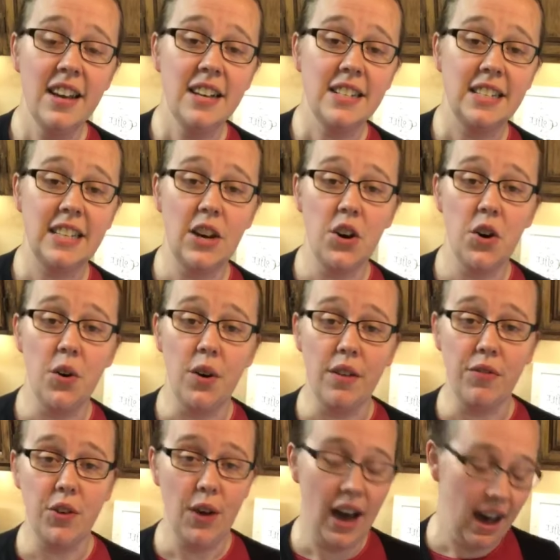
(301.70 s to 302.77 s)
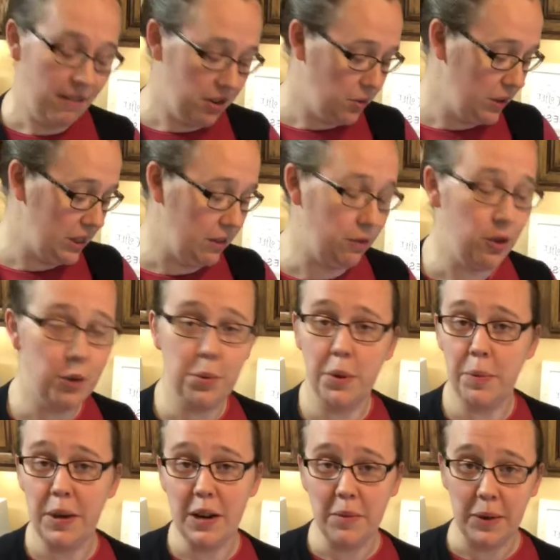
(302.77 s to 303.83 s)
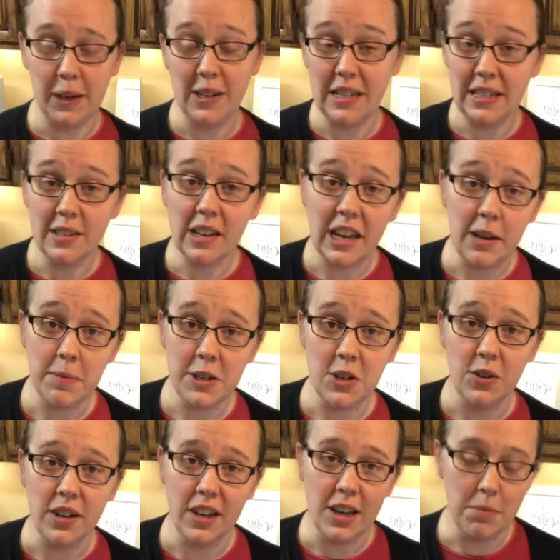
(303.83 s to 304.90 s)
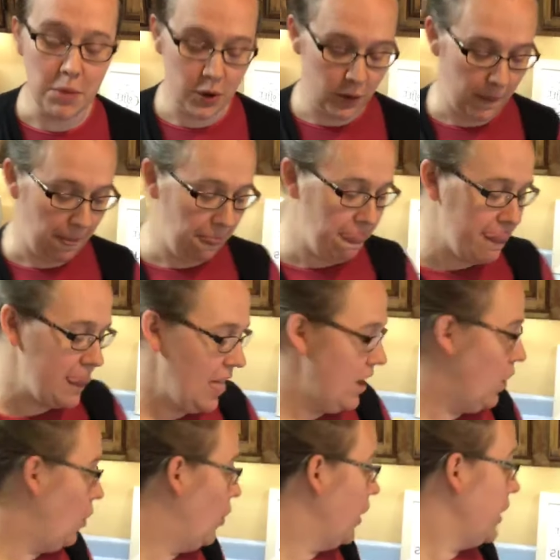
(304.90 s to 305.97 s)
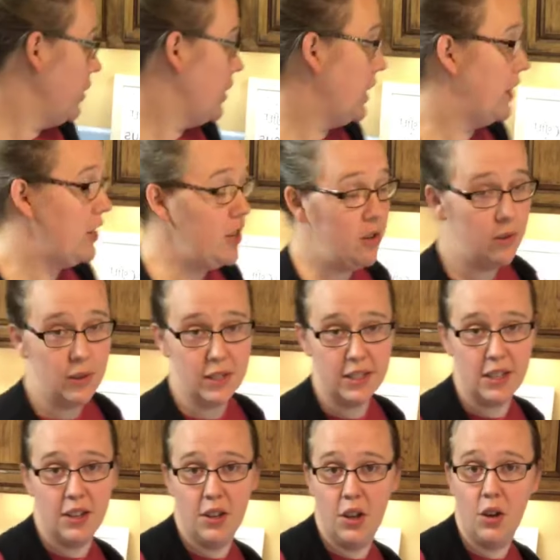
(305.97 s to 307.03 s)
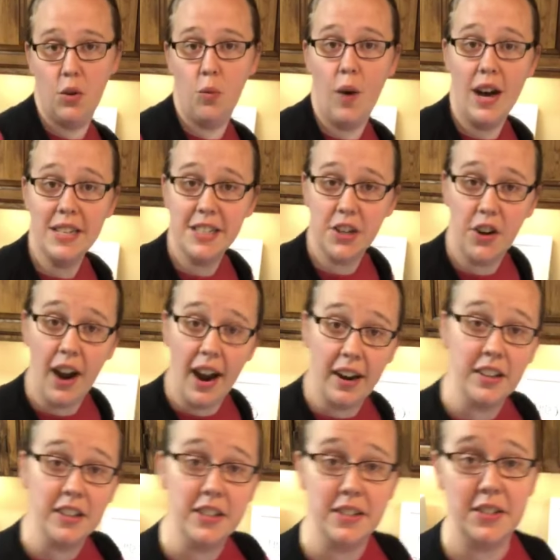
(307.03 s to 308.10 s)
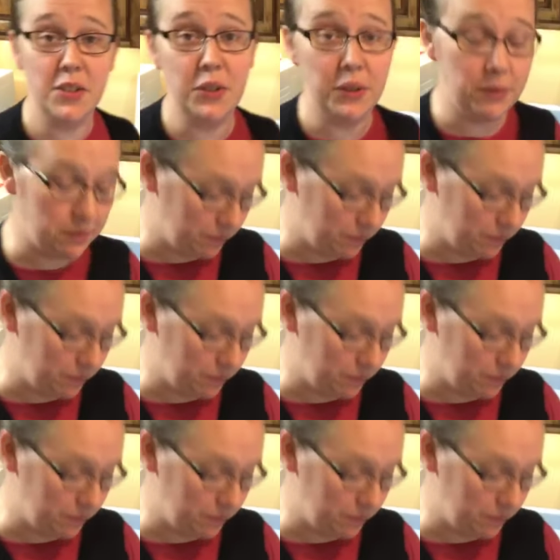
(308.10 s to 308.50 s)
So if you have it with the fuel pull peanut butter, it still keeps you in E mode. Or you can use Wassa crackers or